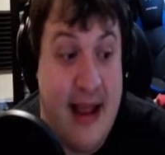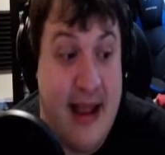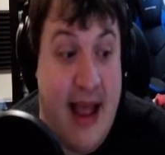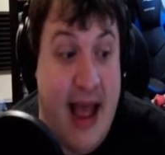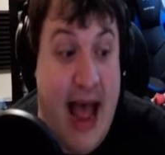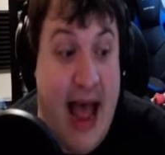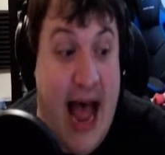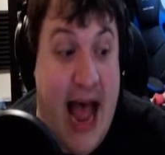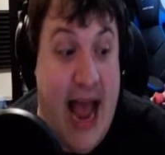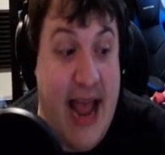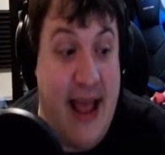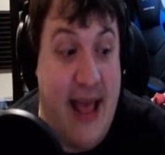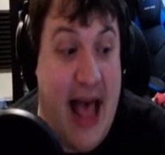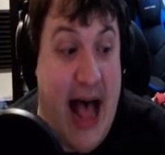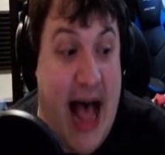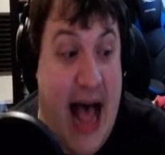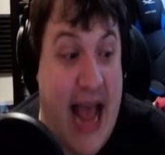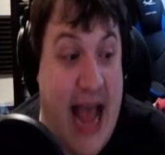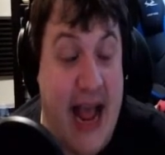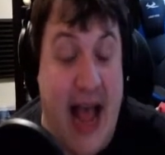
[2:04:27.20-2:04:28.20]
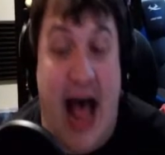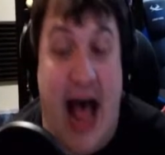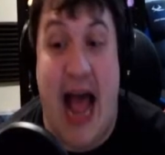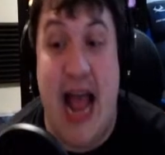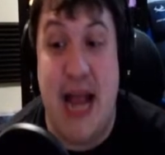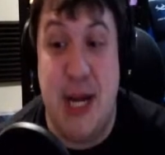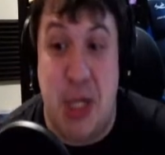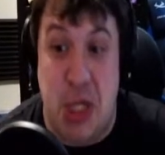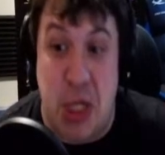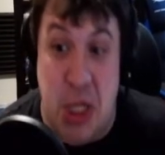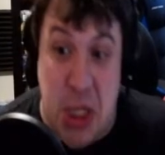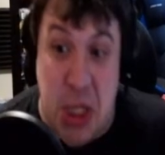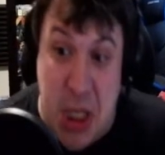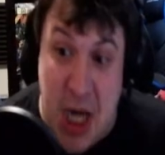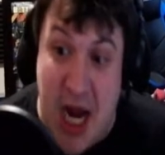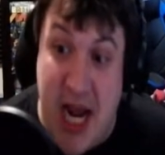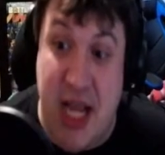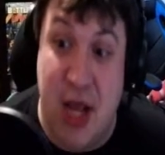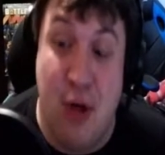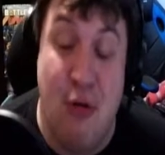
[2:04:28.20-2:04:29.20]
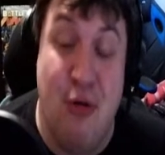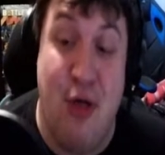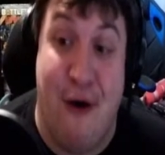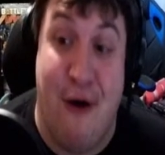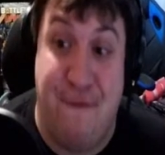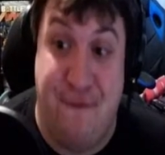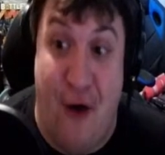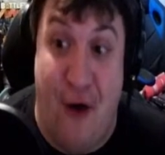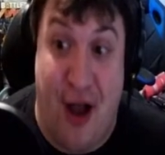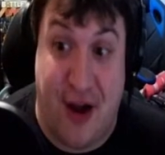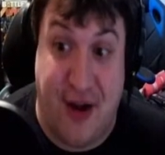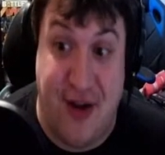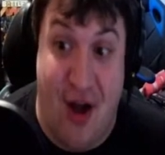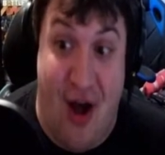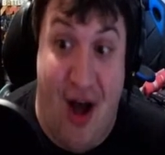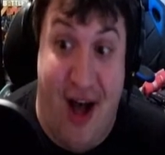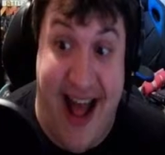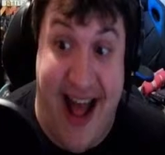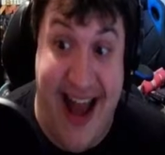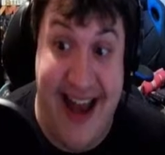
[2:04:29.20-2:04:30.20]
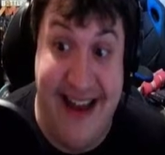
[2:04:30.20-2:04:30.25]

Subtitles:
I shit you the fuck not.